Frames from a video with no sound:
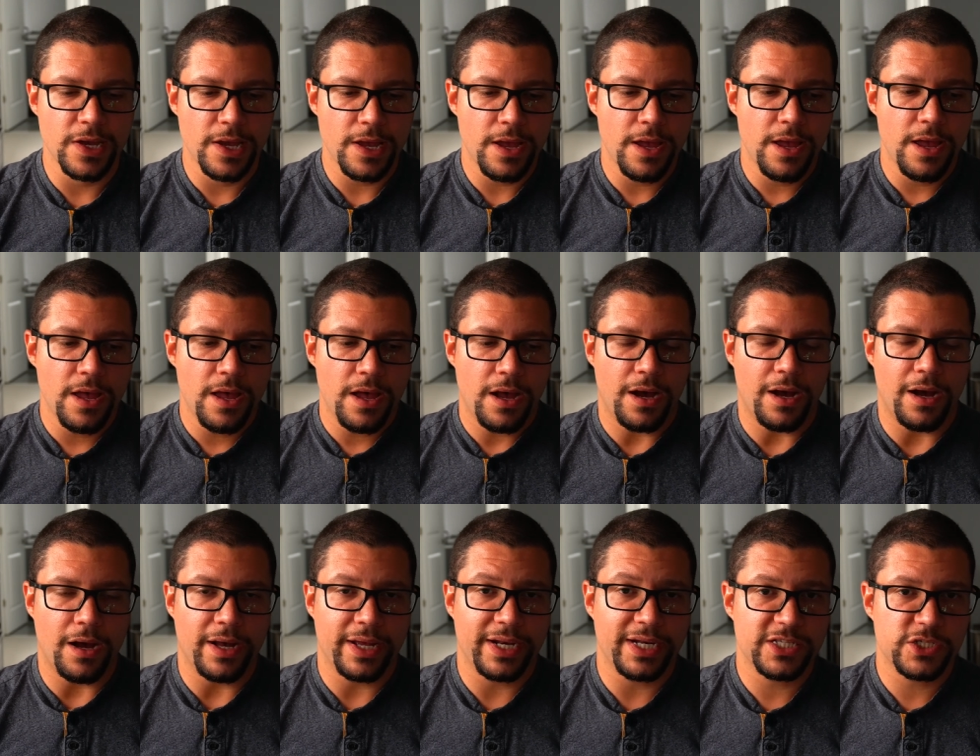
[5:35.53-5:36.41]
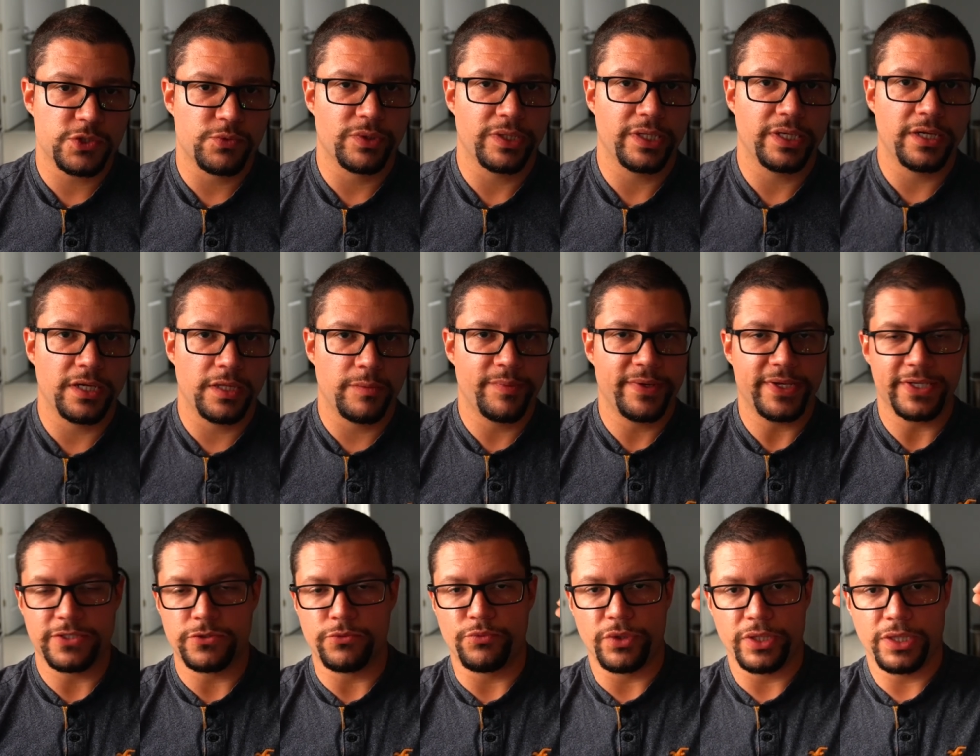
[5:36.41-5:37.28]
Uh, and it's really good because
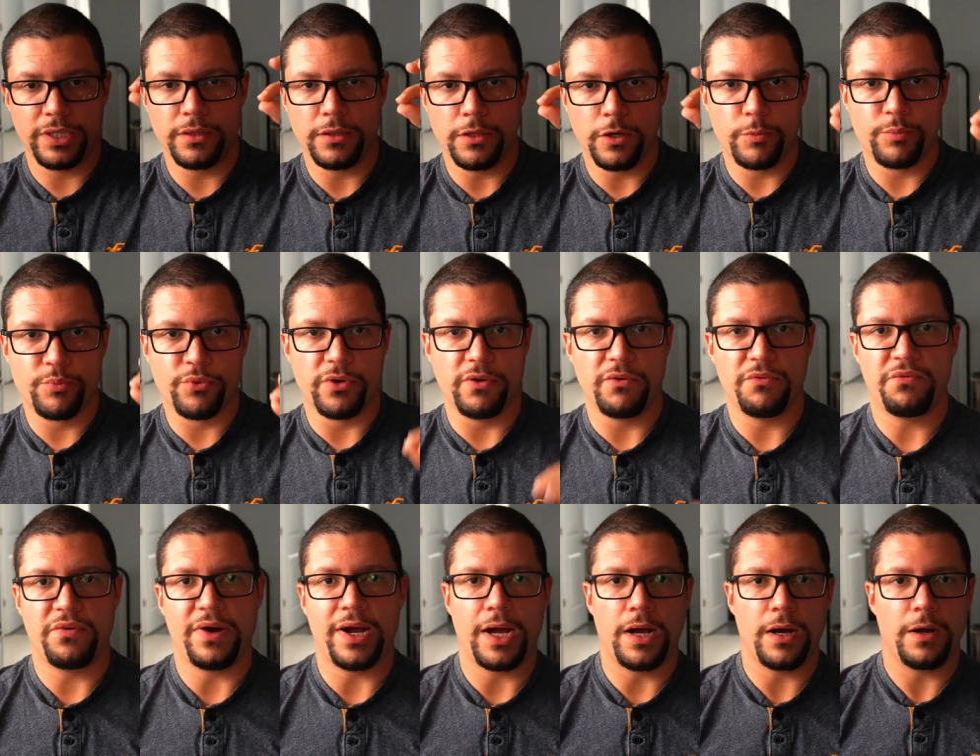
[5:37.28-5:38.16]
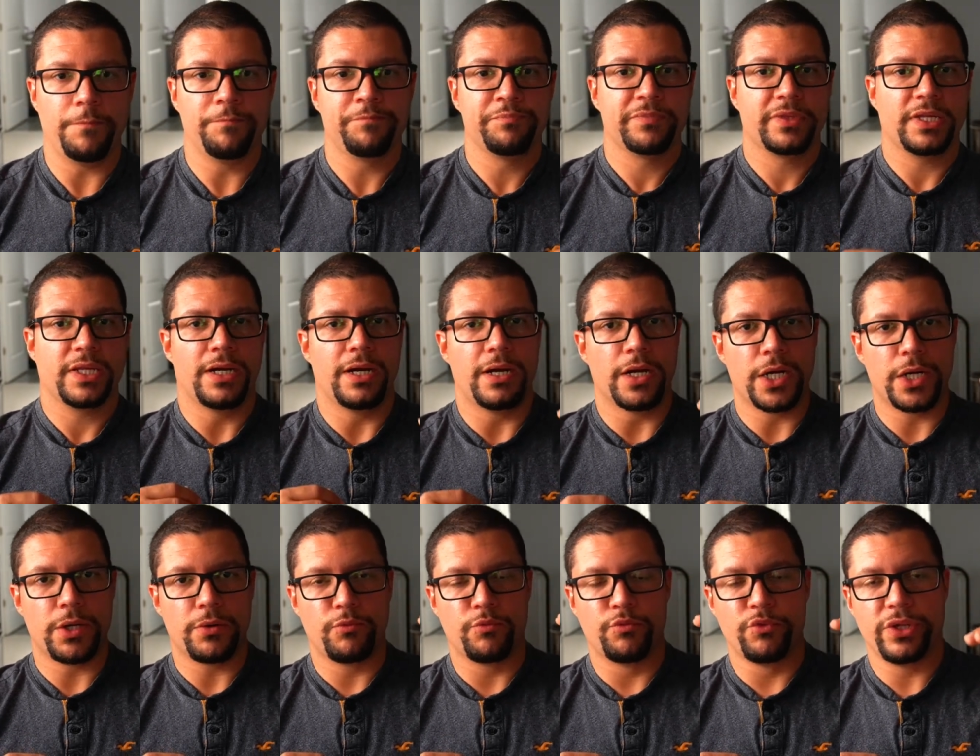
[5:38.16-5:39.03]
really low profile, uh,
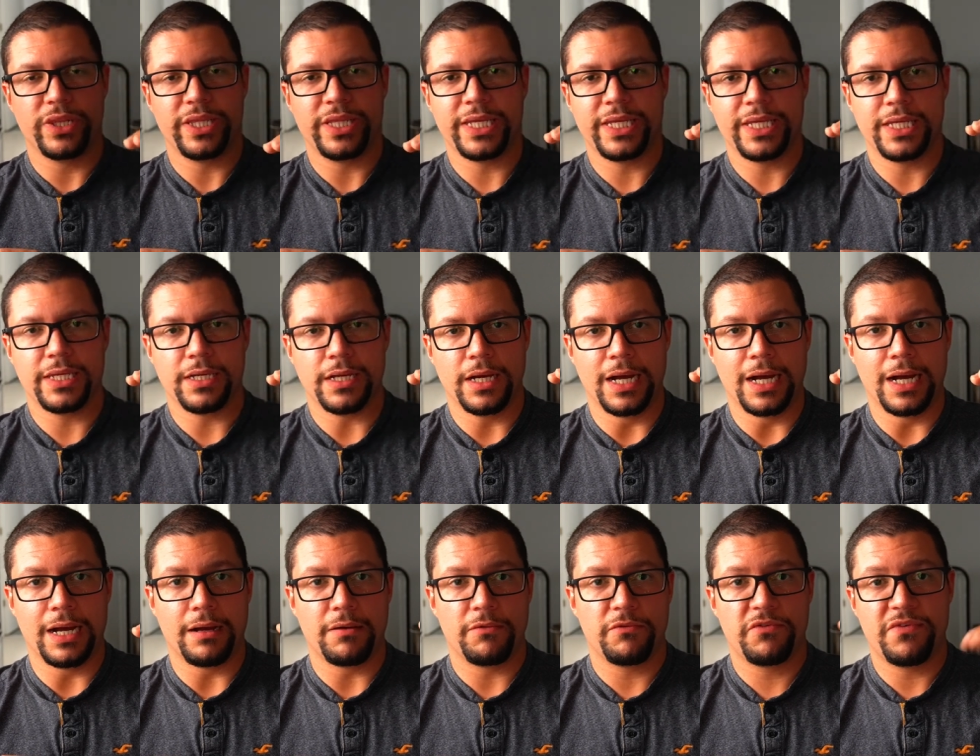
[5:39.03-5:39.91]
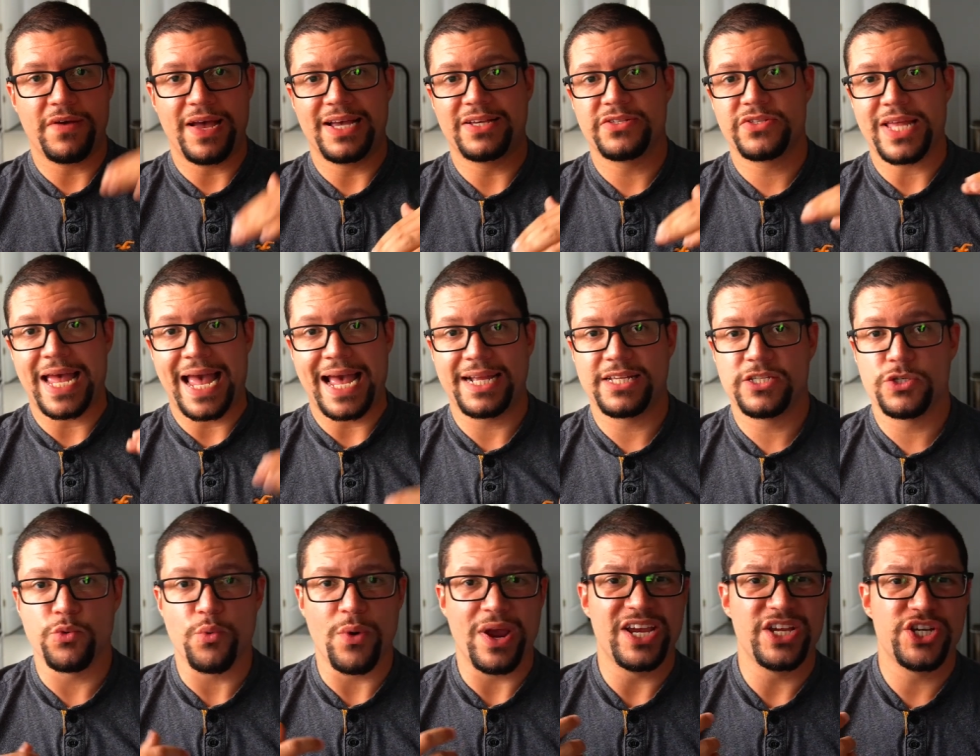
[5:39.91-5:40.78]
really uh, fast
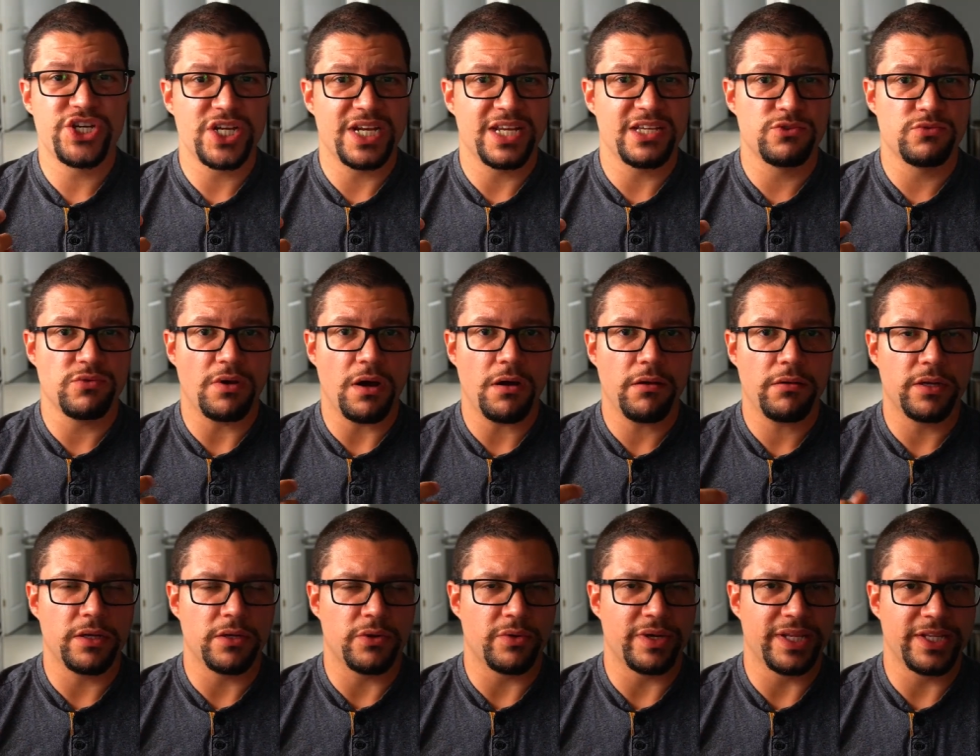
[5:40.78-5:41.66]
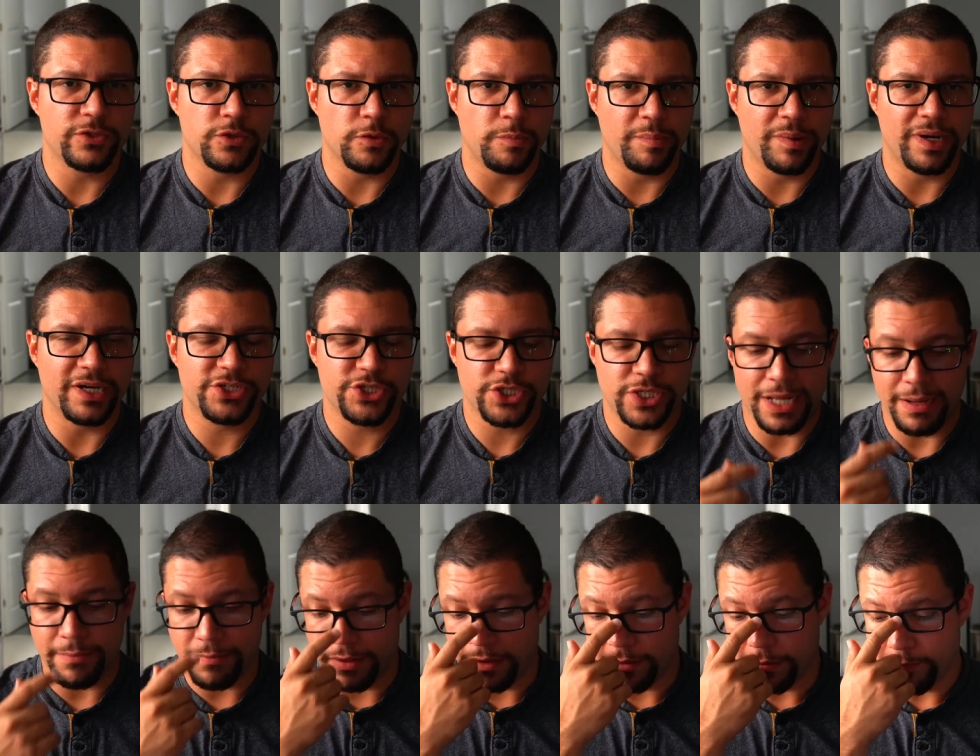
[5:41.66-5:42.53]
actuation as well. You don't need to put that much,
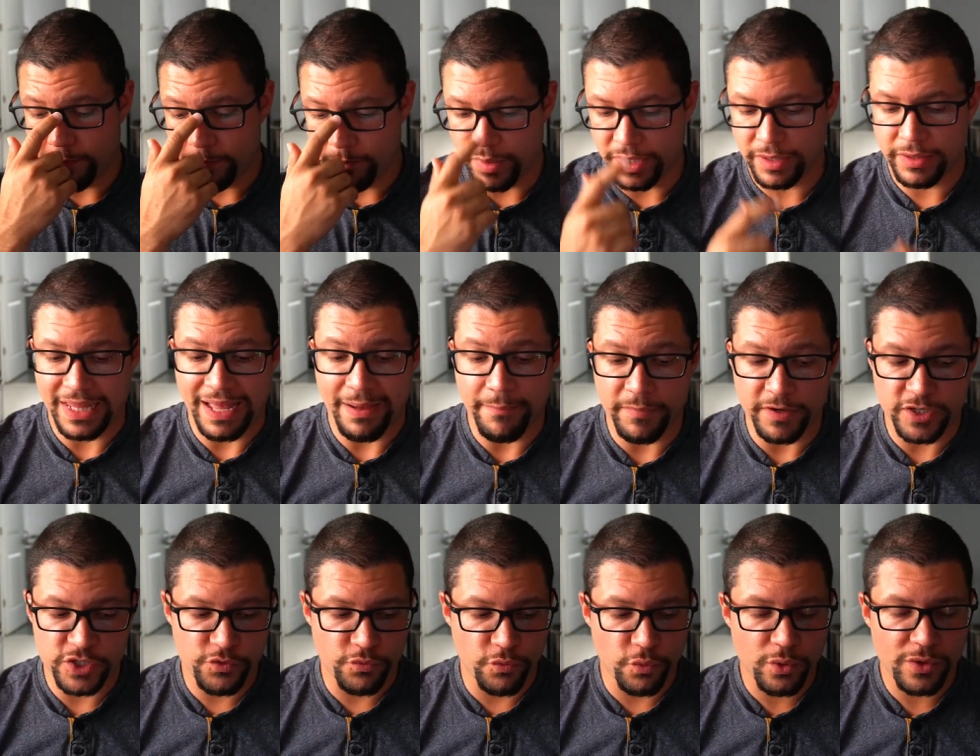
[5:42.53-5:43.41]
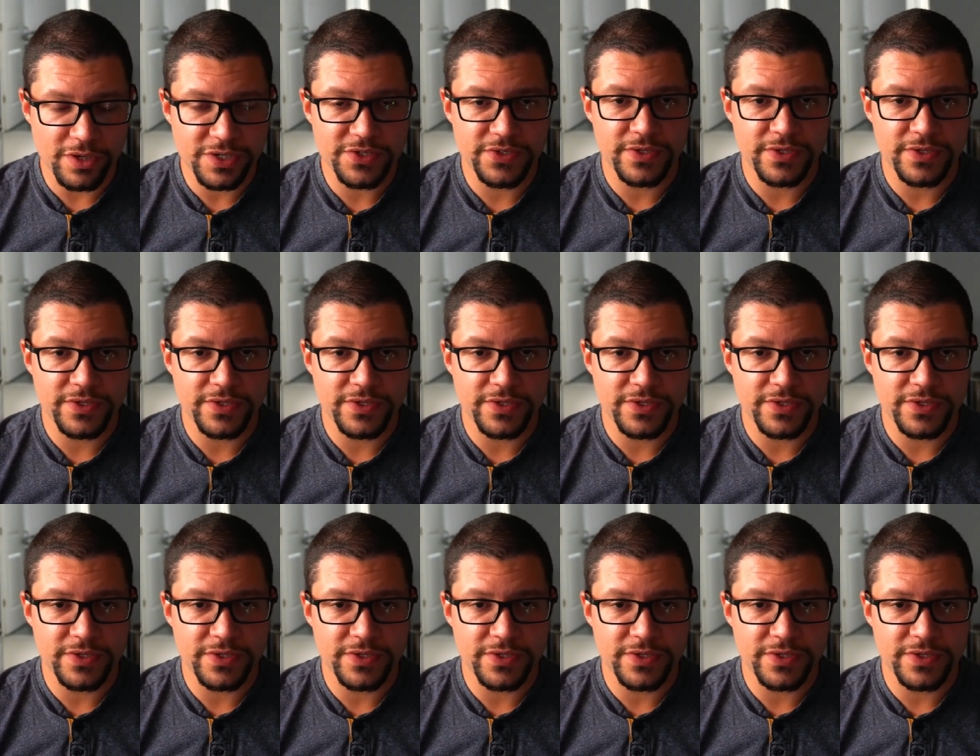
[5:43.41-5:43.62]
put that much force.